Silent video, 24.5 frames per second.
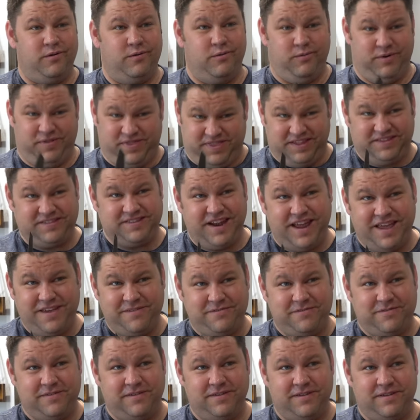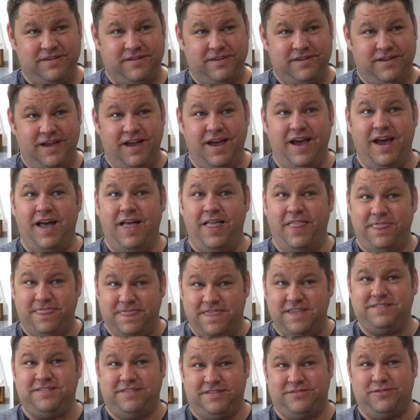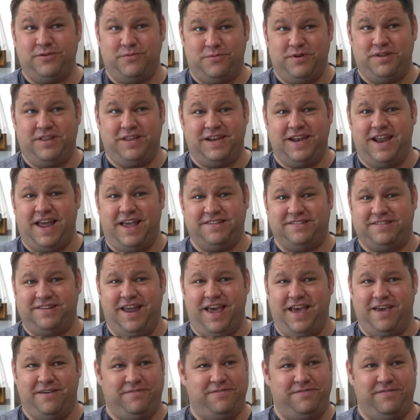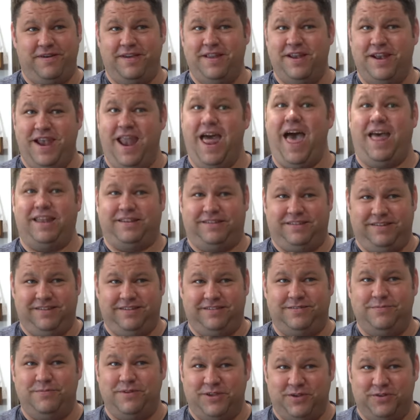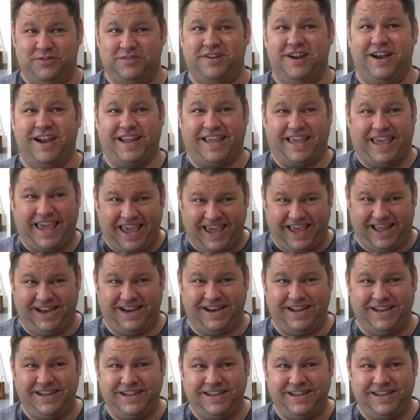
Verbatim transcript: With this knife? This is a really nice knife, not to be used on a can.